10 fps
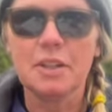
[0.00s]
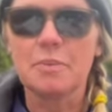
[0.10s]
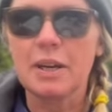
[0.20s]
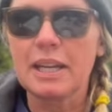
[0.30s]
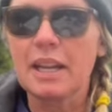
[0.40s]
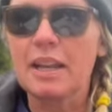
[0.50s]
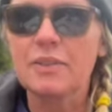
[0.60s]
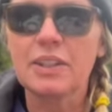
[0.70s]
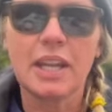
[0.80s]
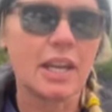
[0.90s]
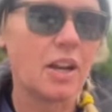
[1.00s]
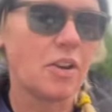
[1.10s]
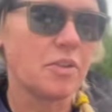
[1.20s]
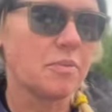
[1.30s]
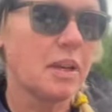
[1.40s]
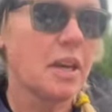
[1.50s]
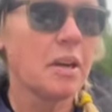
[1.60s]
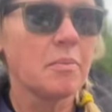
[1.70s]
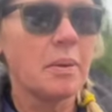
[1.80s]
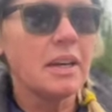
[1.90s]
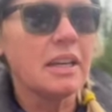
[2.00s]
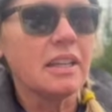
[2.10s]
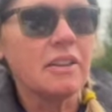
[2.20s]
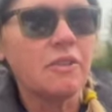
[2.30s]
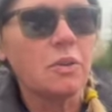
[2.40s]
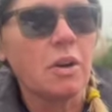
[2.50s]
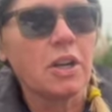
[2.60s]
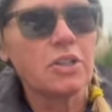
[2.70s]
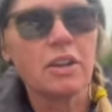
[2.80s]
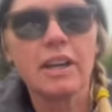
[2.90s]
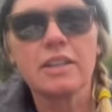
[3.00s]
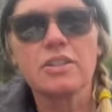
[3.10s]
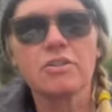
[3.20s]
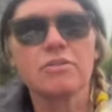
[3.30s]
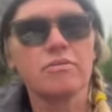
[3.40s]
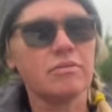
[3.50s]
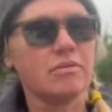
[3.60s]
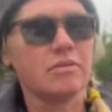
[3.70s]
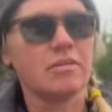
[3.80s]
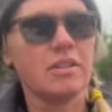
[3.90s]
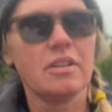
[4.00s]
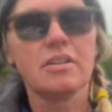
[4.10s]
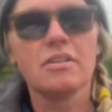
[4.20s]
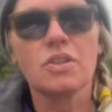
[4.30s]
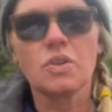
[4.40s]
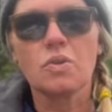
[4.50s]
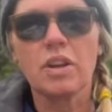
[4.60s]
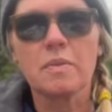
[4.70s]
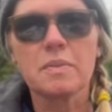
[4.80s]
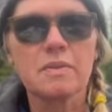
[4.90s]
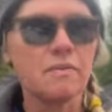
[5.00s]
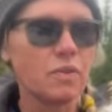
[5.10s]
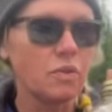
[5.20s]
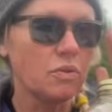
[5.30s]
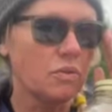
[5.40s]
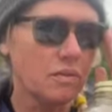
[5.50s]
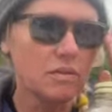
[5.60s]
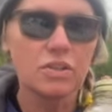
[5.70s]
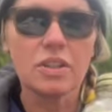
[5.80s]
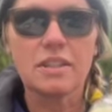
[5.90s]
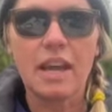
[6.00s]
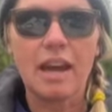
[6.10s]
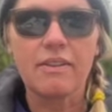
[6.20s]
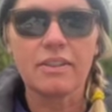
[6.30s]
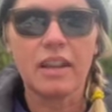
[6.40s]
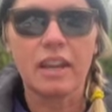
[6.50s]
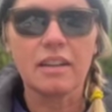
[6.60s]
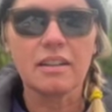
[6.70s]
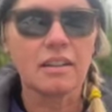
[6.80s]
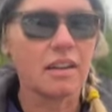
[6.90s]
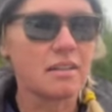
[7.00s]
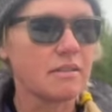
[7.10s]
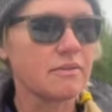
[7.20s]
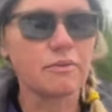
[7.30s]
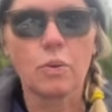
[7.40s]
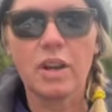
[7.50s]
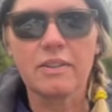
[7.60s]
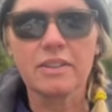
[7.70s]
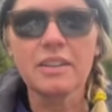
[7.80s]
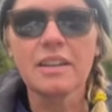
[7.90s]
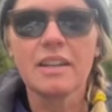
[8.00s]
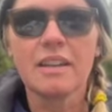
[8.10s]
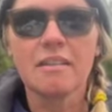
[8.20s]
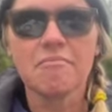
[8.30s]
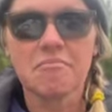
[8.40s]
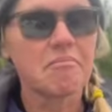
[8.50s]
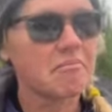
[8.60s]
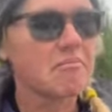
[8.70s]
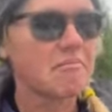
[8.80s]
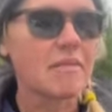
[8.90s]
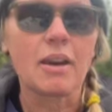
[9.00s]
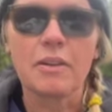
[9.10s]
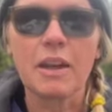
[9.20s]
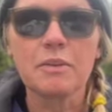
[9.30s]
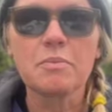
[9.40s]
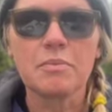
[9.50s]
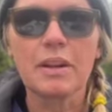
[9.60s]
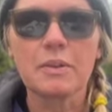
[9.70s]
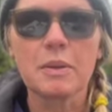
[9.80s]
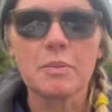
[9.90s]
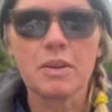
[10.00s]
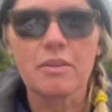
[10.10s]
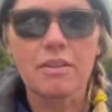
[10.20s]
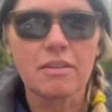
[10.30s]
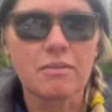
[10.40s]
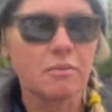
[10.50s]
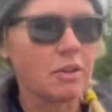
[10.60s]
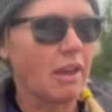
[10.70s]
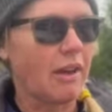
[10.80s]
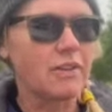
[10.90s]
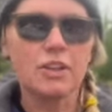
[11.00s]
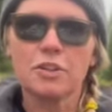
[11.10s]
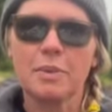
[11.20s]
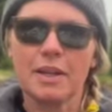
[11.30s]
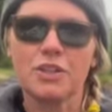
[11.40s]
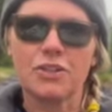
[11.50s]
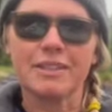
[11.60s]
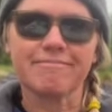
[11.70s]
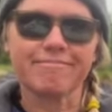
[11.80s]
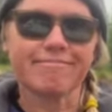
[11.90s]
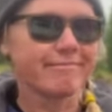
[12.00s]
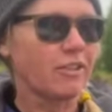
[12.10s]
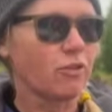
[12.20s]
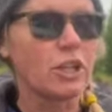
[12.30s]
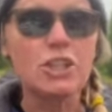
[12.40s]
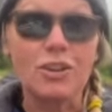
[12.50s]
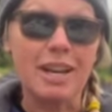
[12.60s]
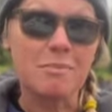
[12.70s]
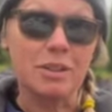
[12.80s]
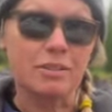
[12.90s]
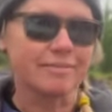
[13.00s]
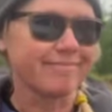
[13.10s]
break it out every day at home. But if you are trying to store up some food just to have on hand in case of whatever, that would be worth having in your pantry. Freeze-dried milk